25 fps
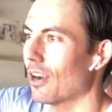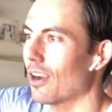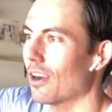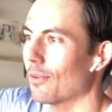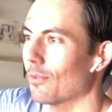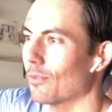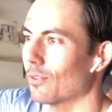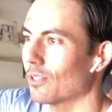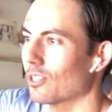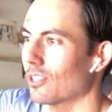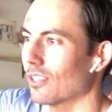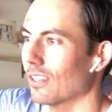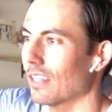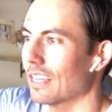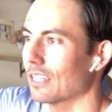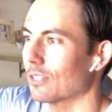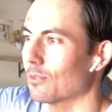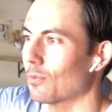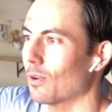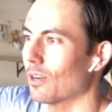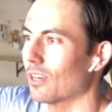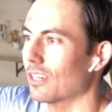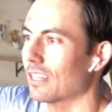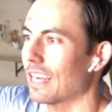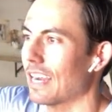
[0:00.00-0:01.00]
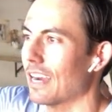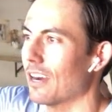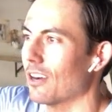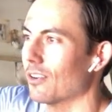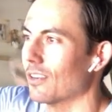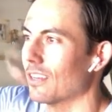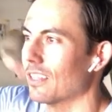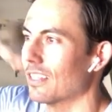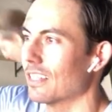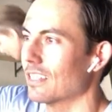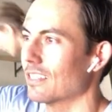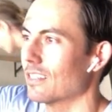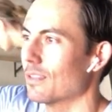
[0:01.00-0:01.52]
All right, select workout.
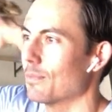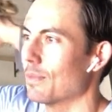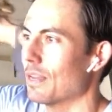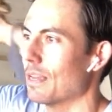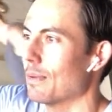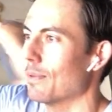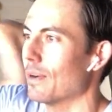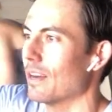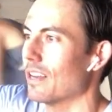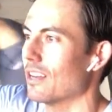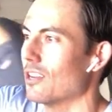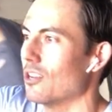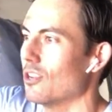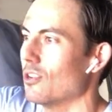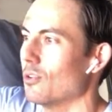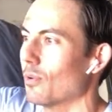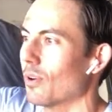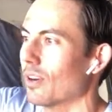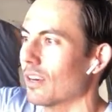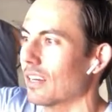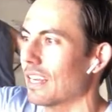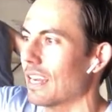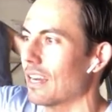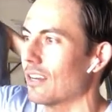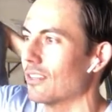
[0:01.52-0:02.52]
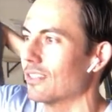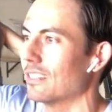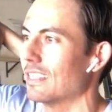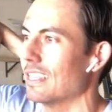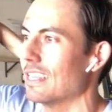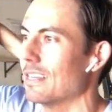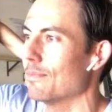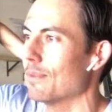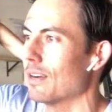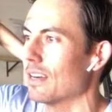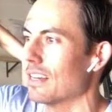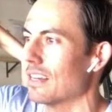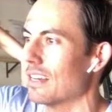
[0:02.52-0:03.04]
That's the B button. New workout,
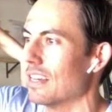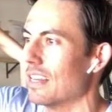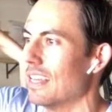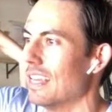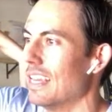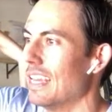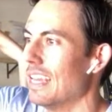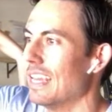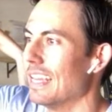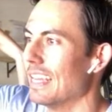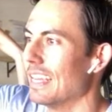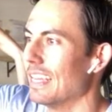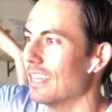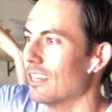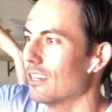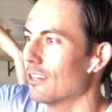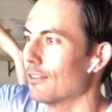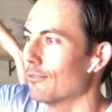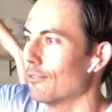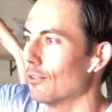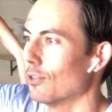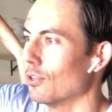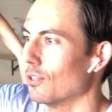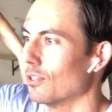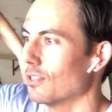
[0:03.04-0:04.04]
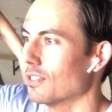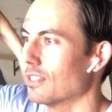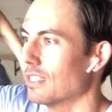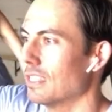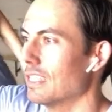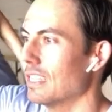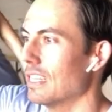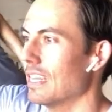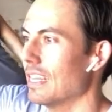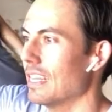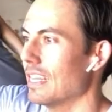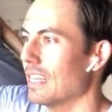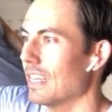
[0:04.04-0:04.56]
button. Intervals,
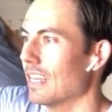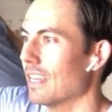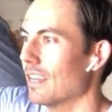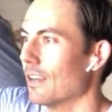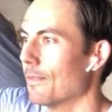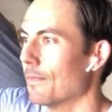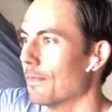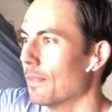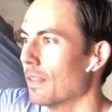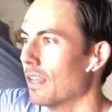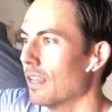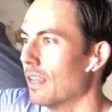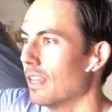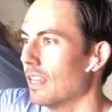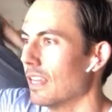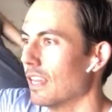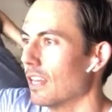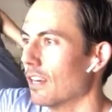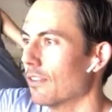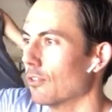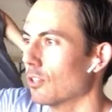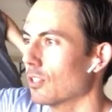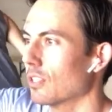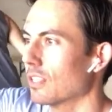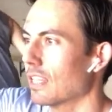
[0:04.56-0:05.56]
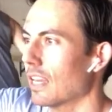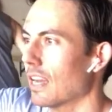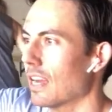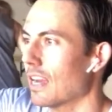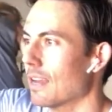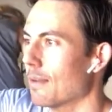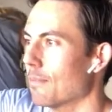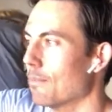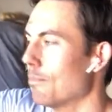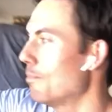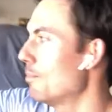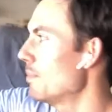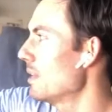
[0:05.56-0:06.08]
D. Intervals
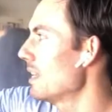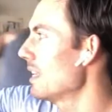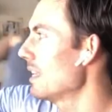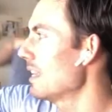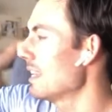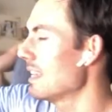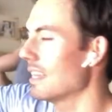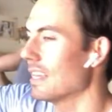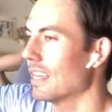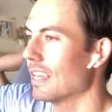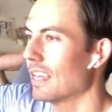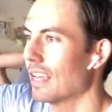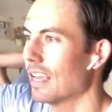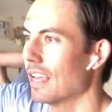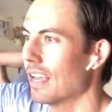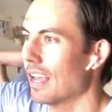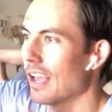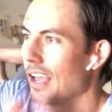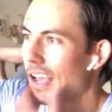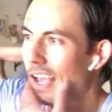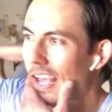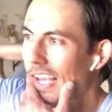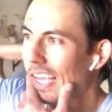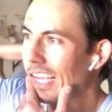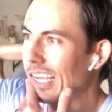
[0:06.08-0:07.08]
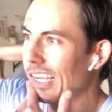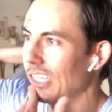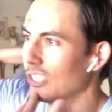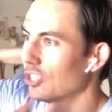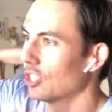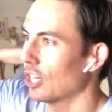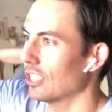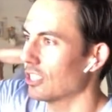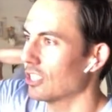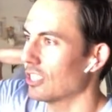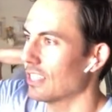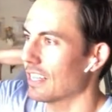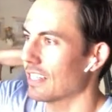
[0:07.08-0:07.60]
time, B.
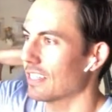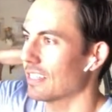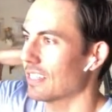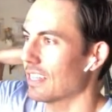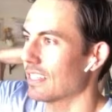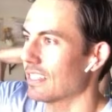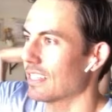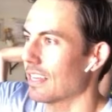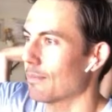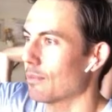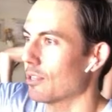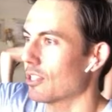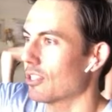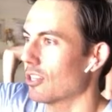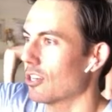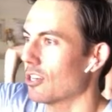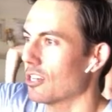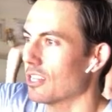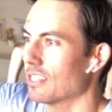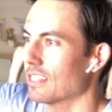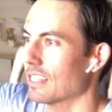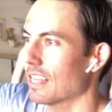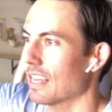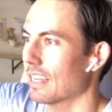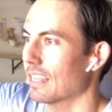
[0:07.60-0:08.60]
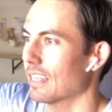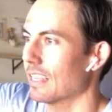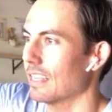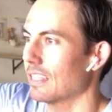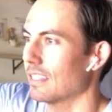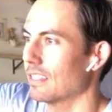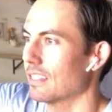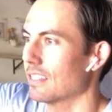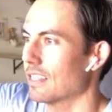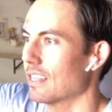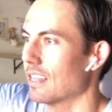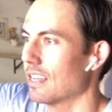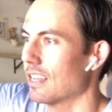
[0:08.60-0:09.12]
Changing that set time to 30
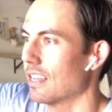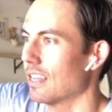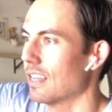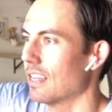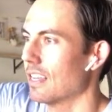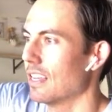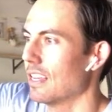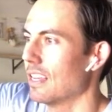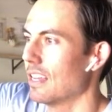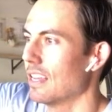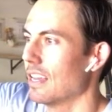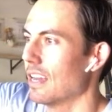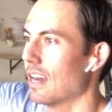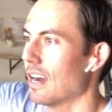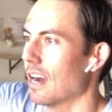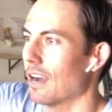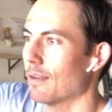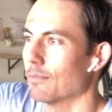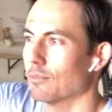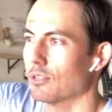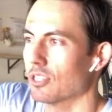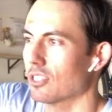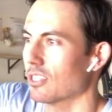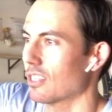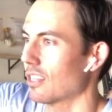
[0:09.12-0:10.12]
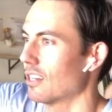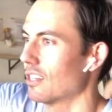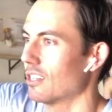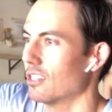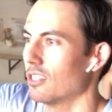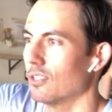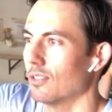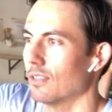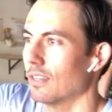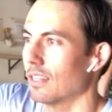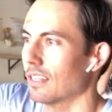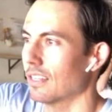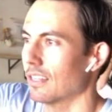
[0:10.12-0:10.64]
seconds. I'm just going to
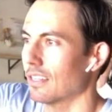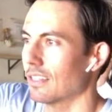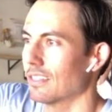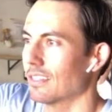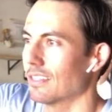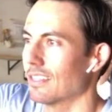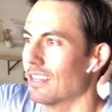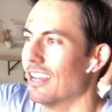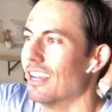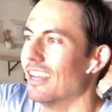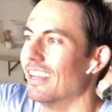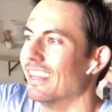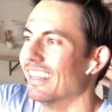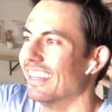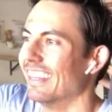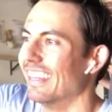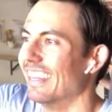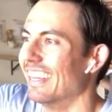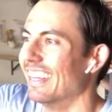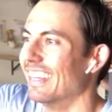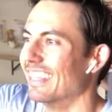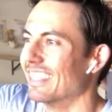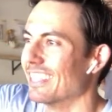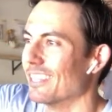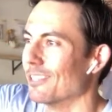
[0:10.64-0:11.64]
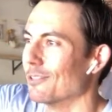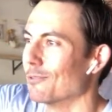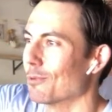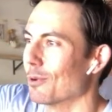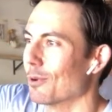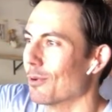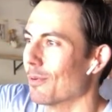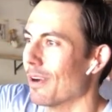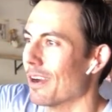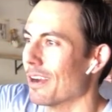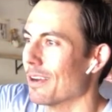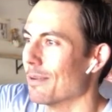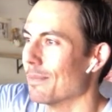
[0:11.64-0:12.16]
do it since we're
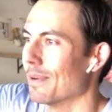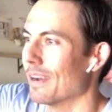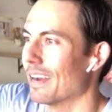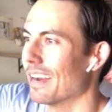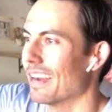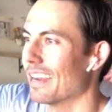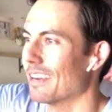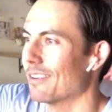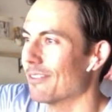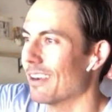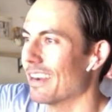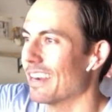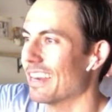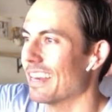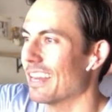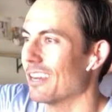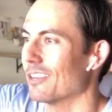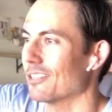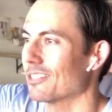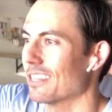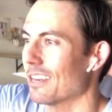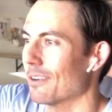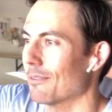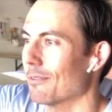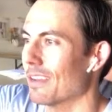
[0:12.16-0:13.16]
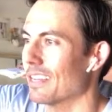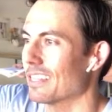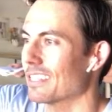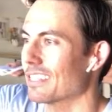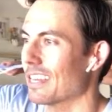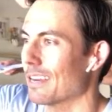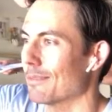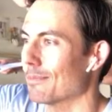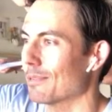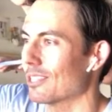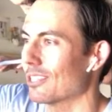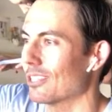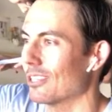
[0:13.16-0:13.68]
running behind right now. Set rest
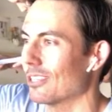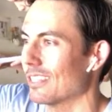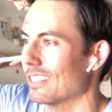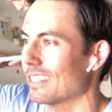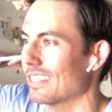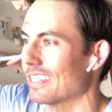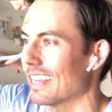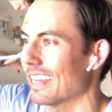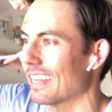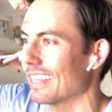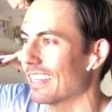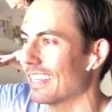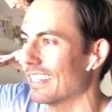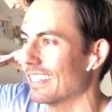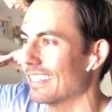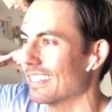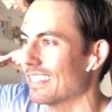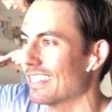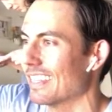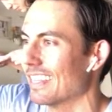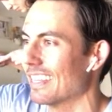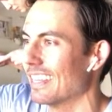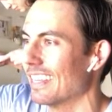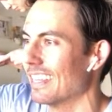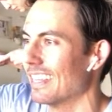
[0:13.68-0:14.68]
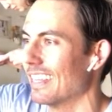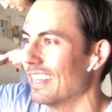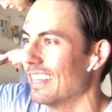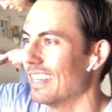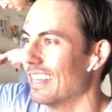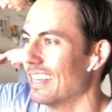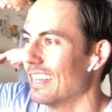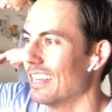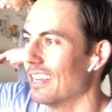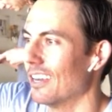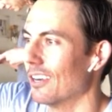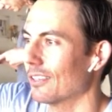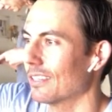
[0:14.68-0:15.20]
time to 30 seconds.
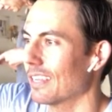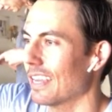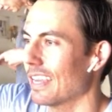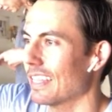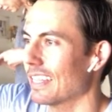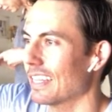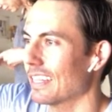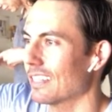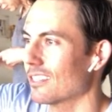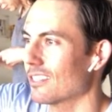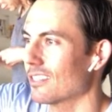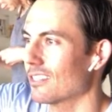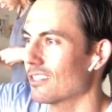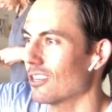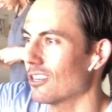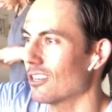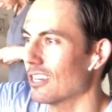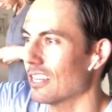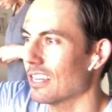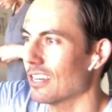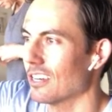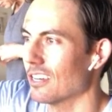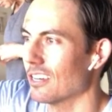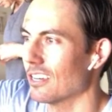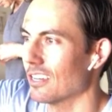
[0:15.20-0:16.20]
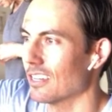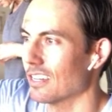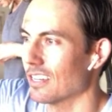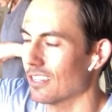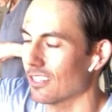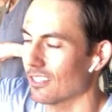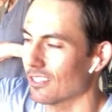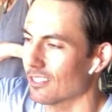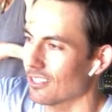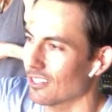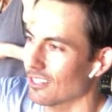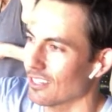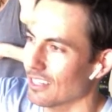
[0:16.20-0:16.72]
Okay, that's 30 on,
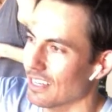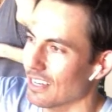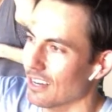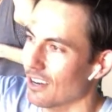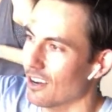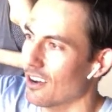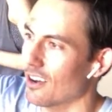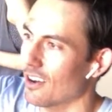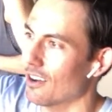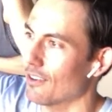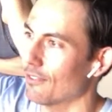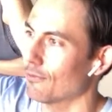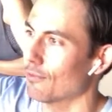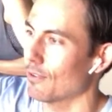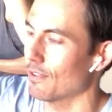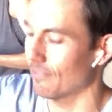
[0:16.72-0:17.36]
30 off.